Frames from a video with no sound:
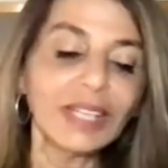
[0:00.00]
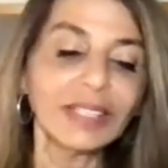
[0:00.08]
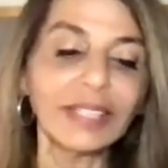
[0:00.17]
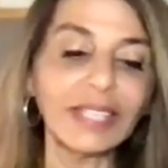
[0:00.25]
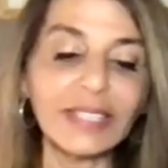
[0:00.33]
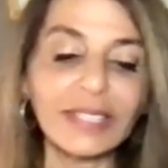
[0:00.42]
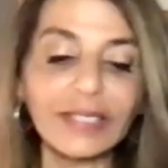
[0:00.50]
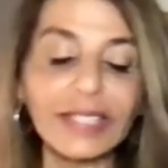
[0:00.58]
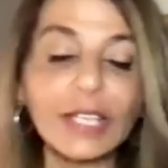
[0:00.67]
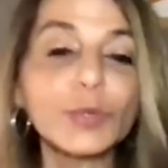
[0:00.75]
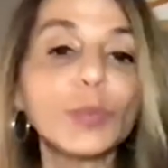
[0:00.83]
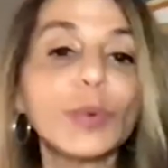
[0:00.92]

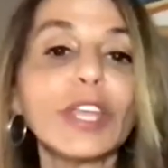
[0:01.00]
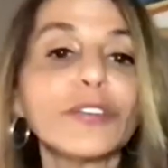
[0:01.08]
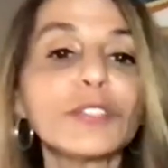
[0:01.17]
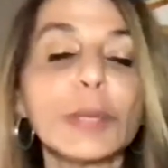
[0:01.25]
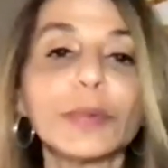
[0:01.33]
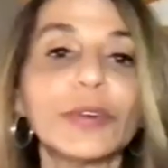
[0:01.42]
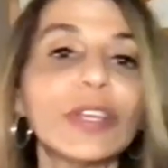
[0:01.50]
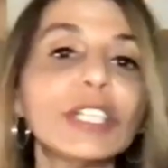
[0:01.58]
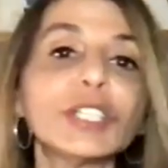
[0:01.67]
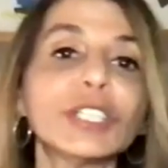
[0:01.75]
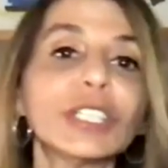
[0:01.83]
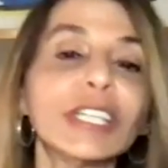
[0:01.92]
This way of
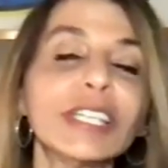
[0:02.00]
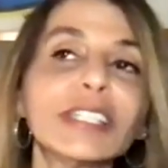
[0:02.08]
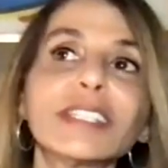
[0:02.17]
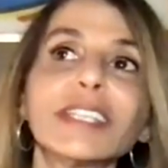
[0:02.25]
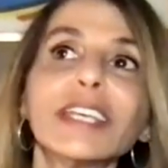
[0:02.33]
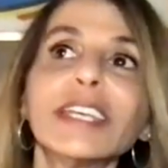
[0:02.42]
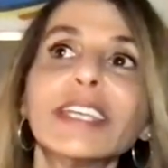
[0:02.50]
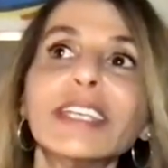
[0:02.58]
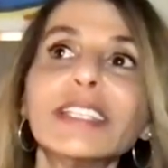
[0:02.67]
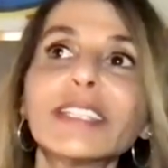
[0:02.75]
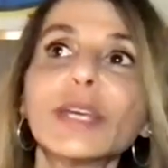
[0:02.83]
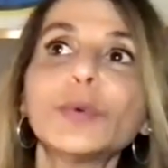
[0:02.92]
separation is
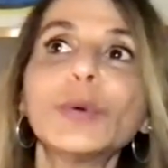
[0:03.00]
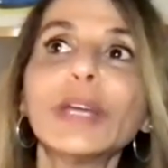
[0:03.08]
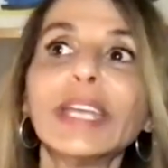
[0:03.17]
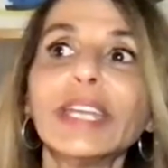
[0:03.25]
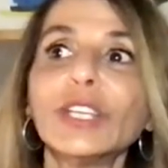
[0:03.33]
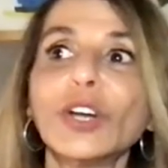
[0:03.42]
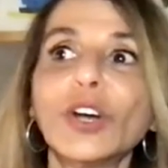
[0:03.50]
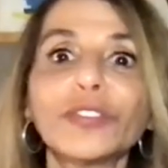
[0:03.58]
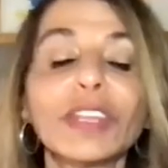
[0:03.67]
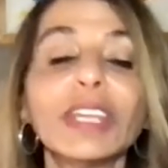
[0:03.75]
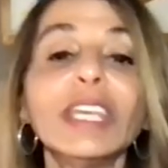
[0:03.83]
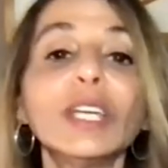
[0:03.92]
the way of
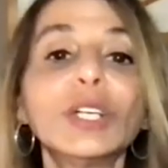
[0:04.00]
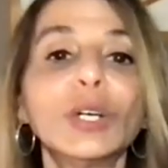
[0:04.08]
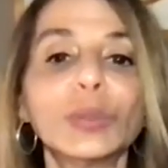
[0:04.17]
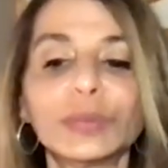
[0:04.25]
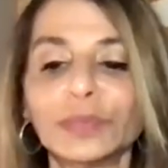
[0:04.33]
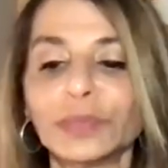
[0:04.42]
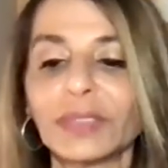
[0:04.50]
the ego.